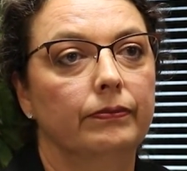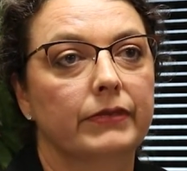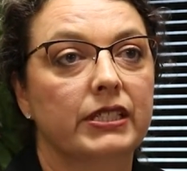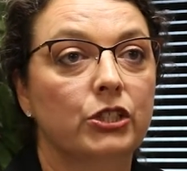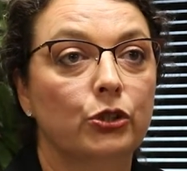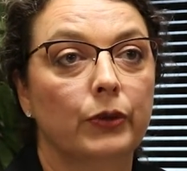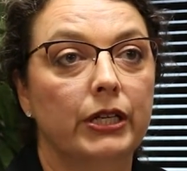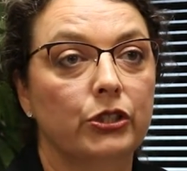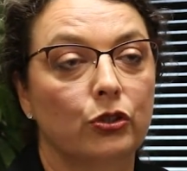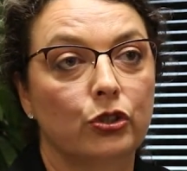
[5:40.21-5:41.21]

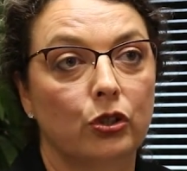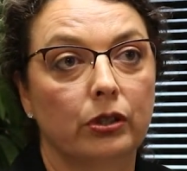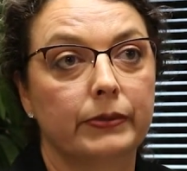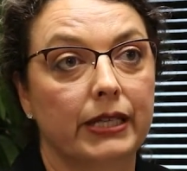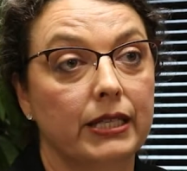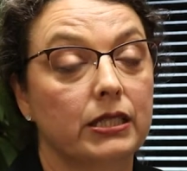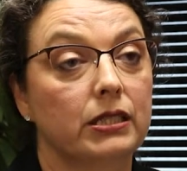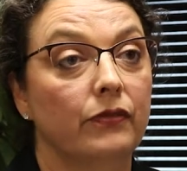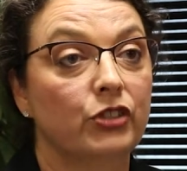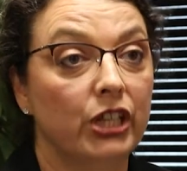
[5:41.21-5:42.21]
situation or circumstances
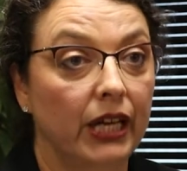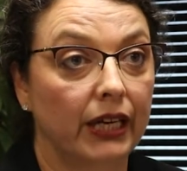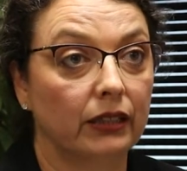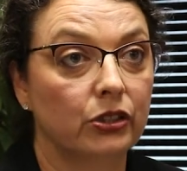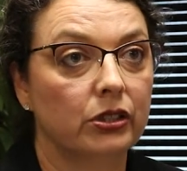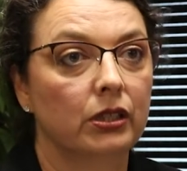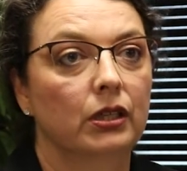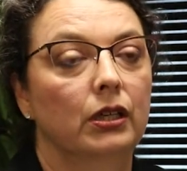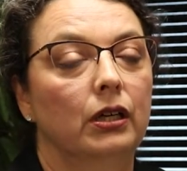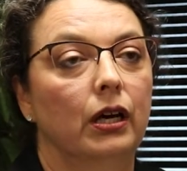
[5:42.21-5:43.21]
have changed.
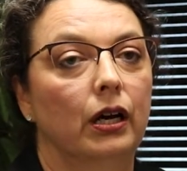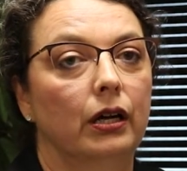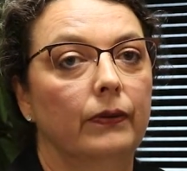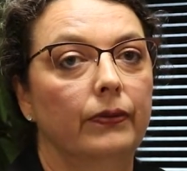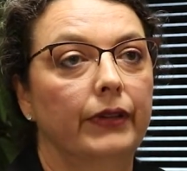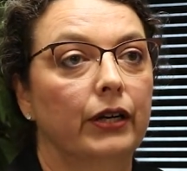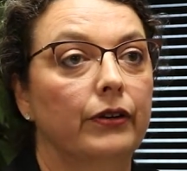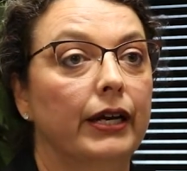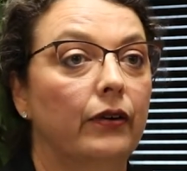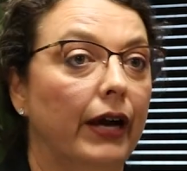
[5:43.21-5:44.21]
They are
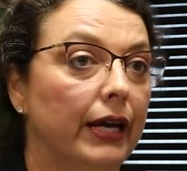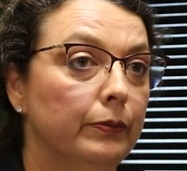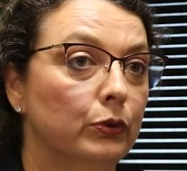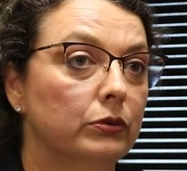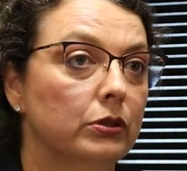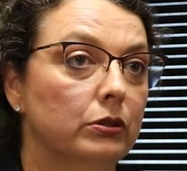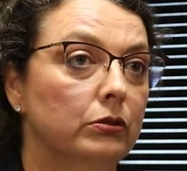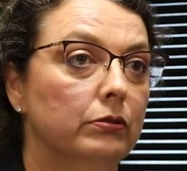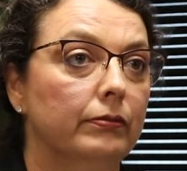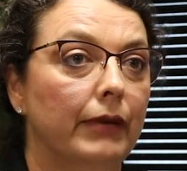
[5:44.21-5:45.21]
now able
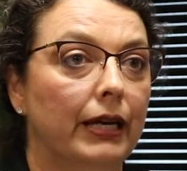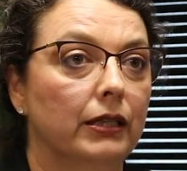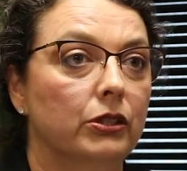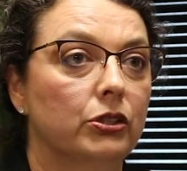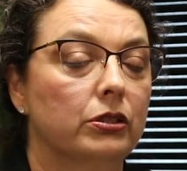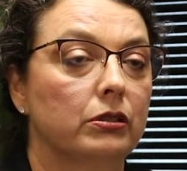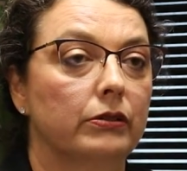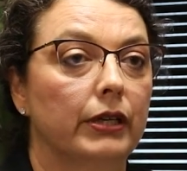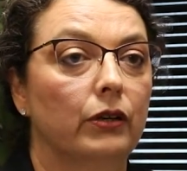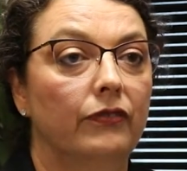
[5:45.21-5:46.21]
to manage
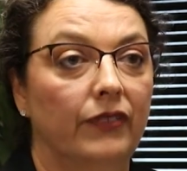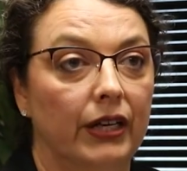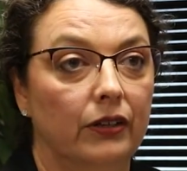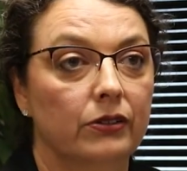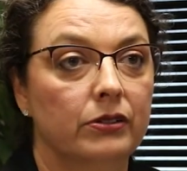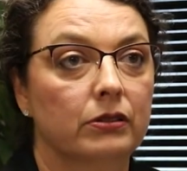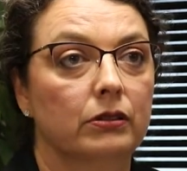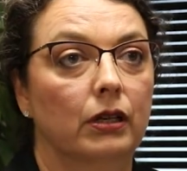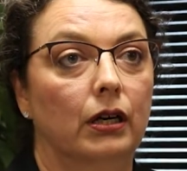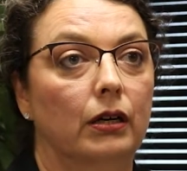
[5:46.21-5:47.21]
their affairs.
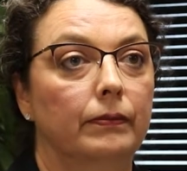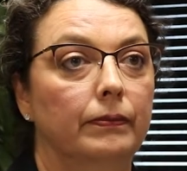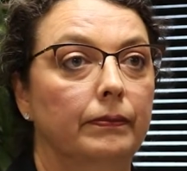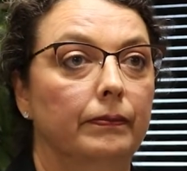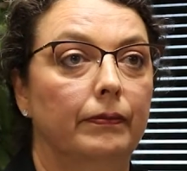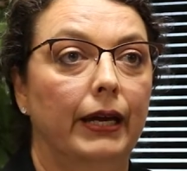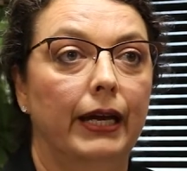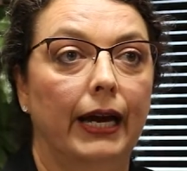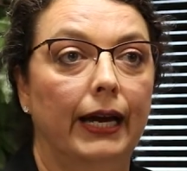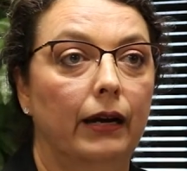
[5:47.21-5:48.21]

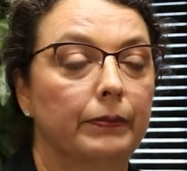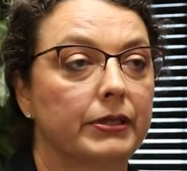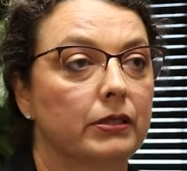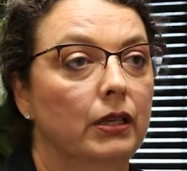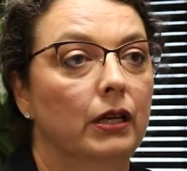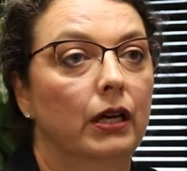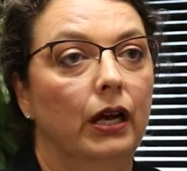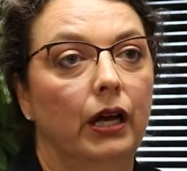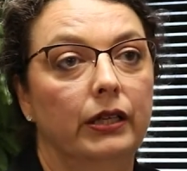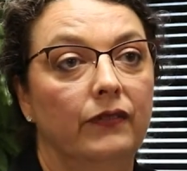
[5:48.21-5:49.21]
Mayhaps
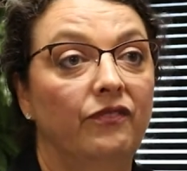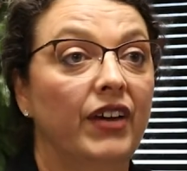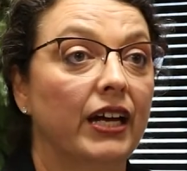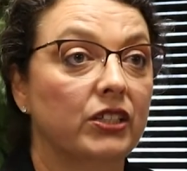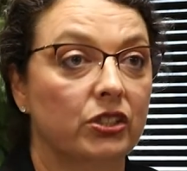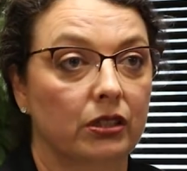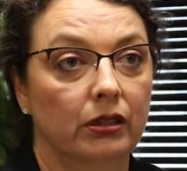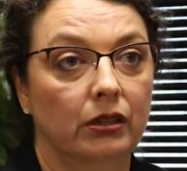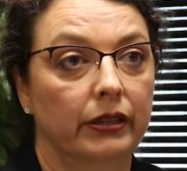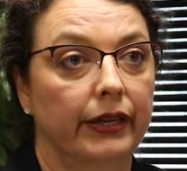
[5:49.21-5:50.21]
an
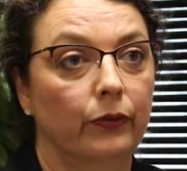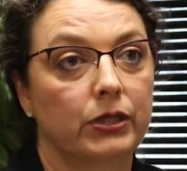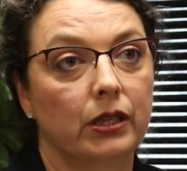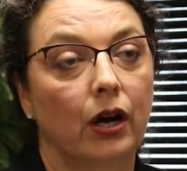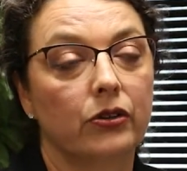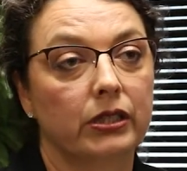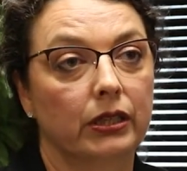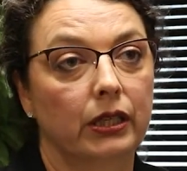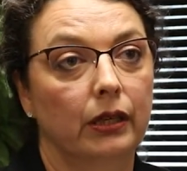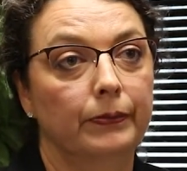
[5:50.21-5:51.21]
infection that was causing
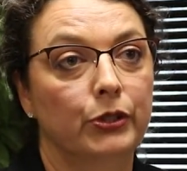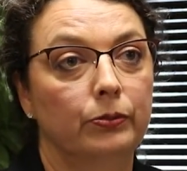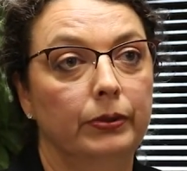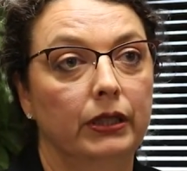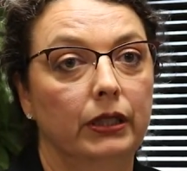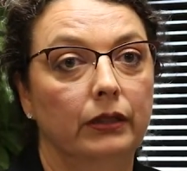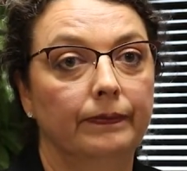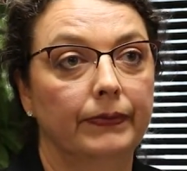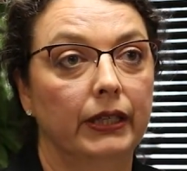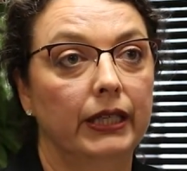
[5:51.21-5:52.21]
them to be
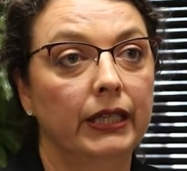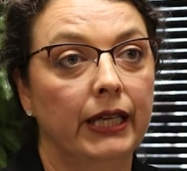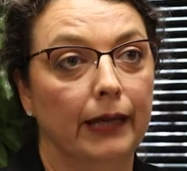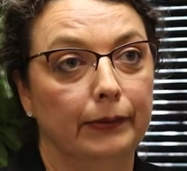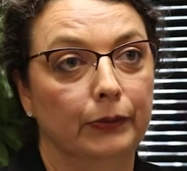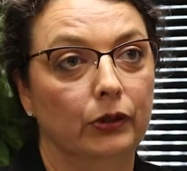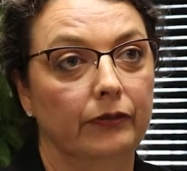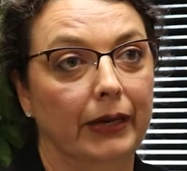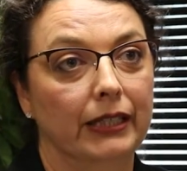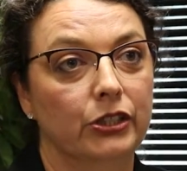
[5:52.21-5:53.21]
incapable of
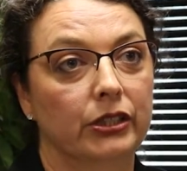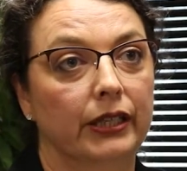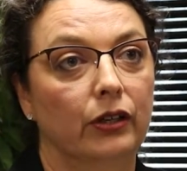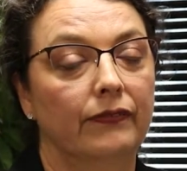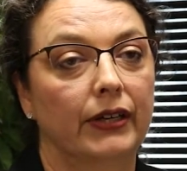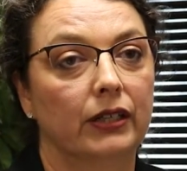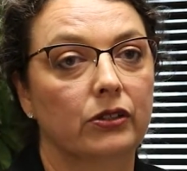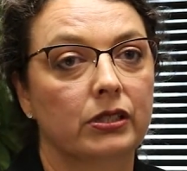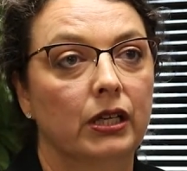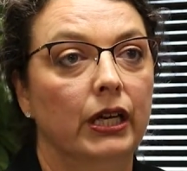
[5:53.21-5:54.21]
managing their
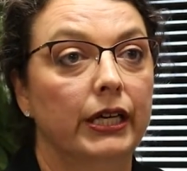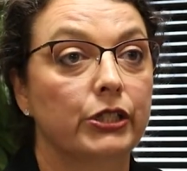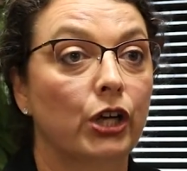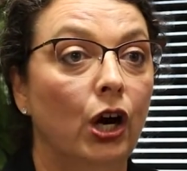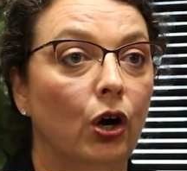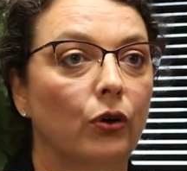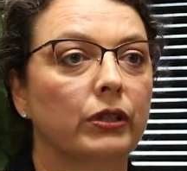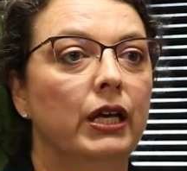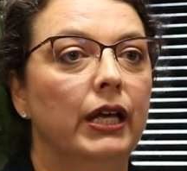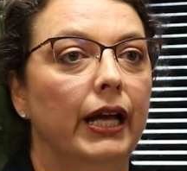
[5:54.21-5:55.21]
affairs is gone,
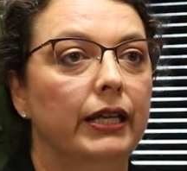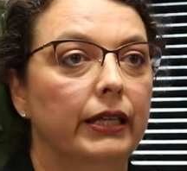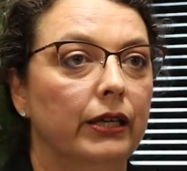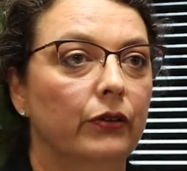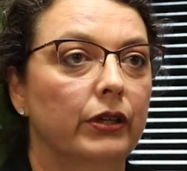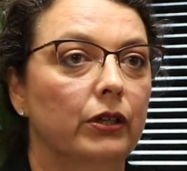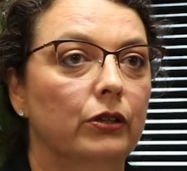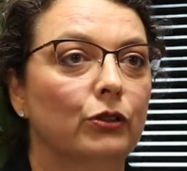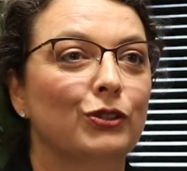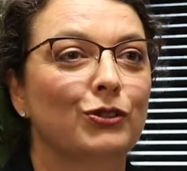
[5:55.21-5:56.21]
and now they're
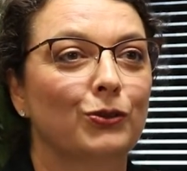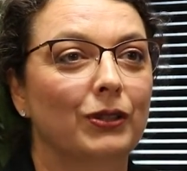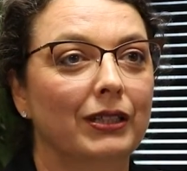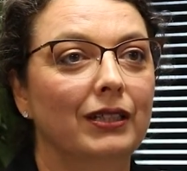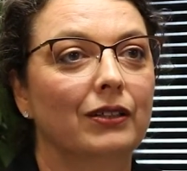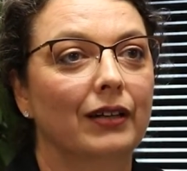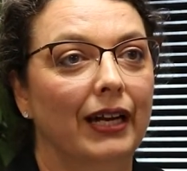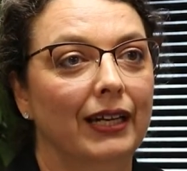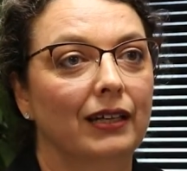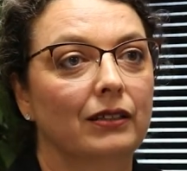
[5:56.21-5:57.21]
crystal clear
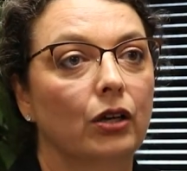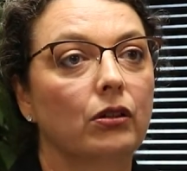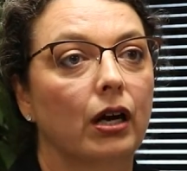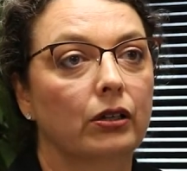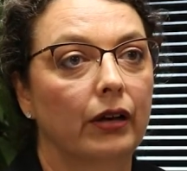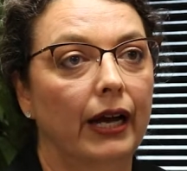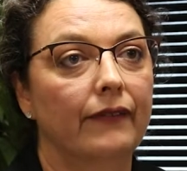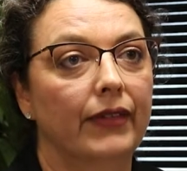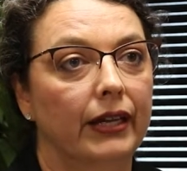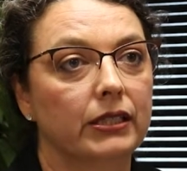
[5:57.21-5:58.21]
and no longer
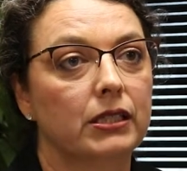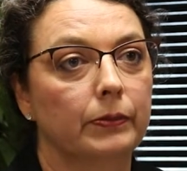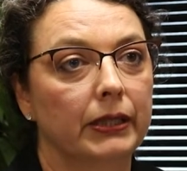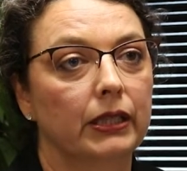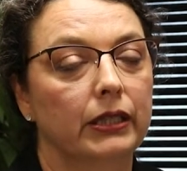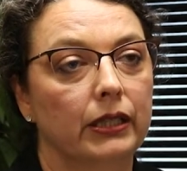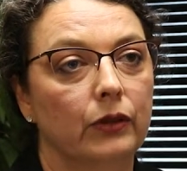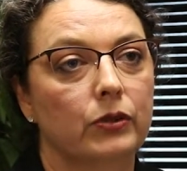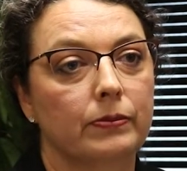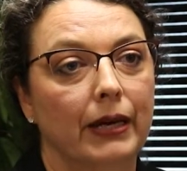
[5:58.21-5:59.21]
have that disability that
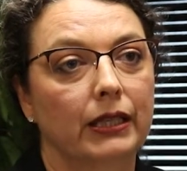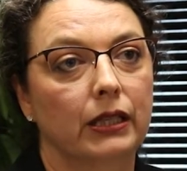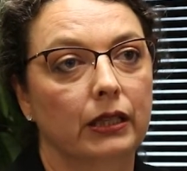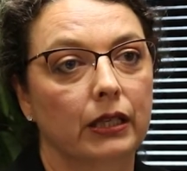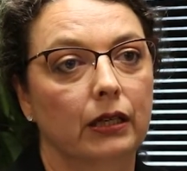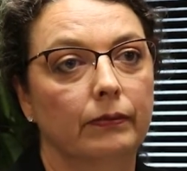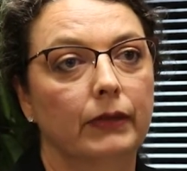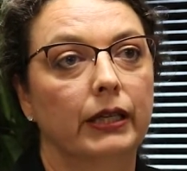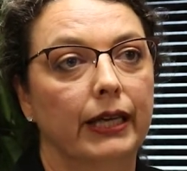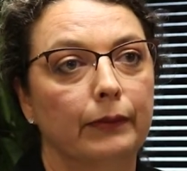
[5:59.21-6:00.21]
was making them
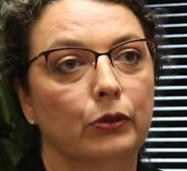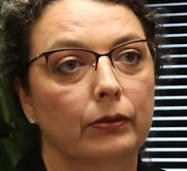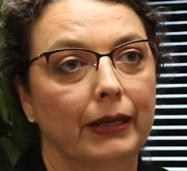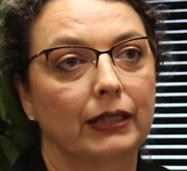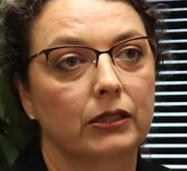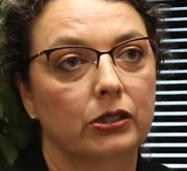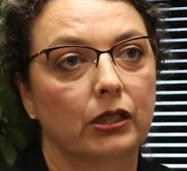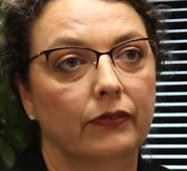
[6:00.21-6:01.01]
unable to manage their